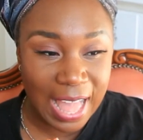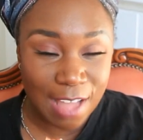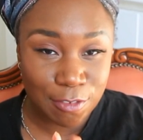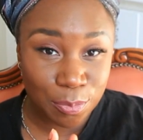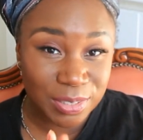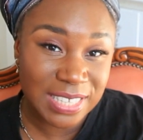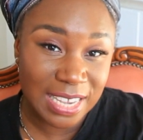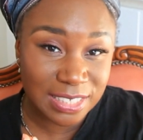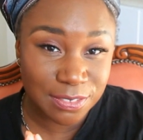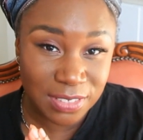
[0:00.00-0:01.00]
have a
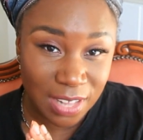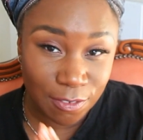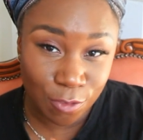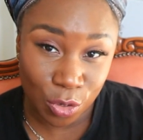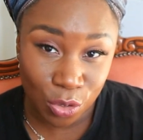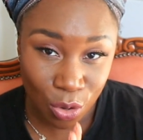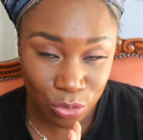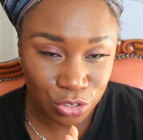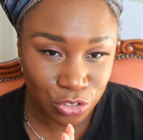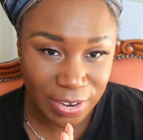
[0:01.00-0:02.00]
protective style for a
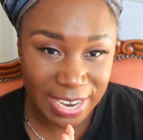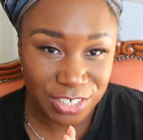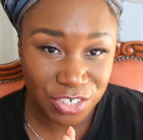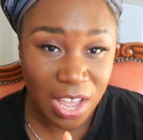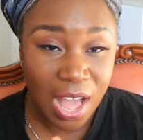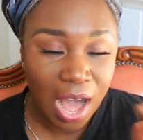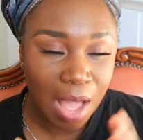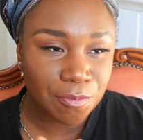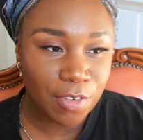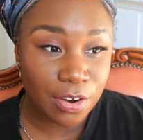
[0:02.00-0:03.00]
long stretch,
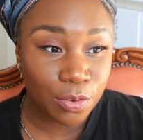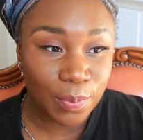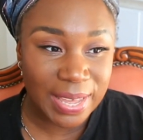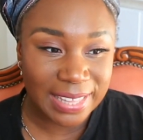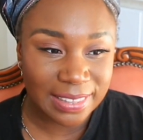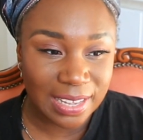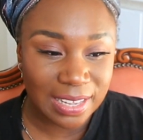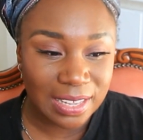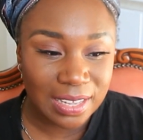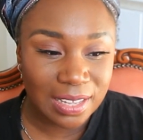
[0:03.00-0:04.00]
I'm very aware
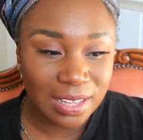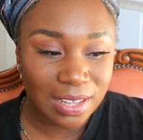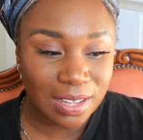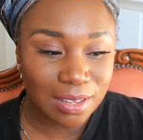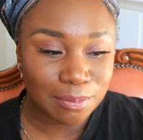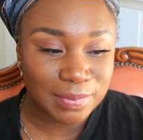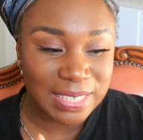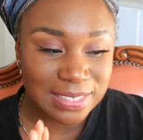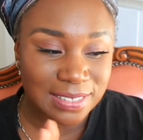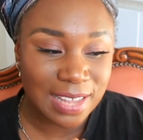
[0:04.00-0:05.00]
that
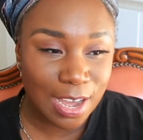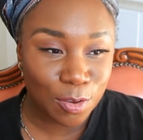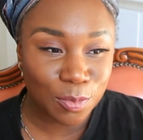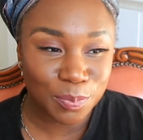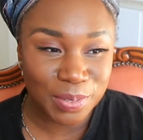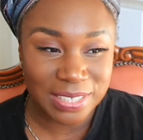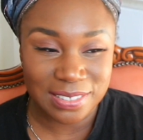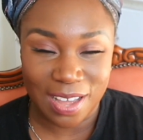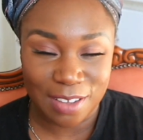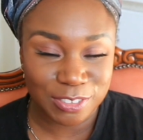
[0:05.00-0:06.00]
there's now,
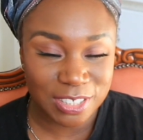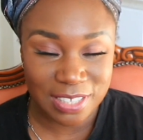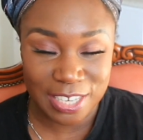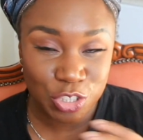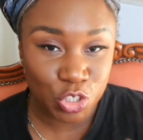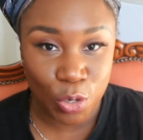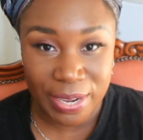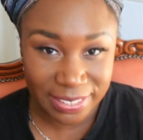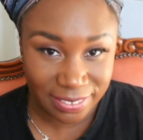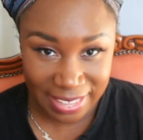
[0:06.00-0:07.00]
because I've just
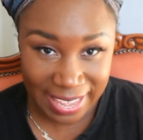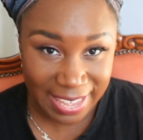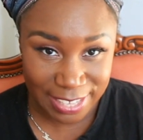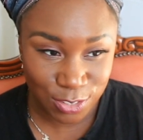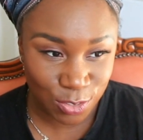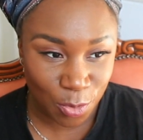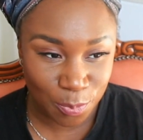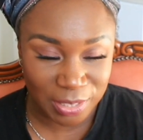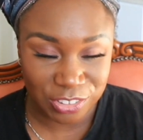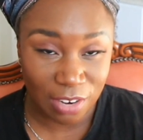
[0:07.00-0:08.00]
enjoyed the hair so
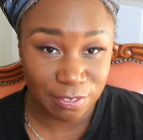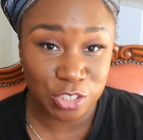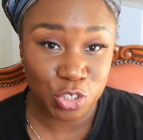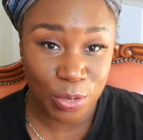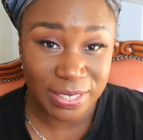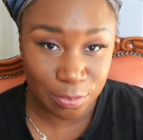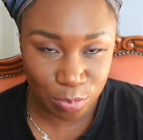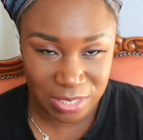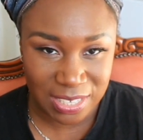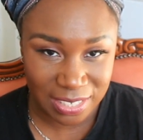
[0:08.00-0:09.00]
much, I've enjoyed the
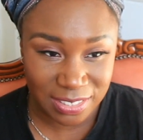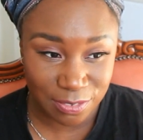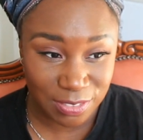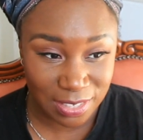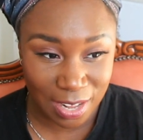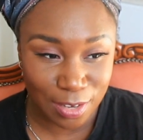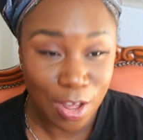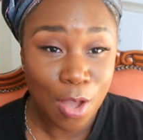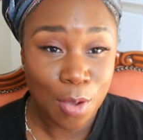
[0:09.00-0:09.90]
protective style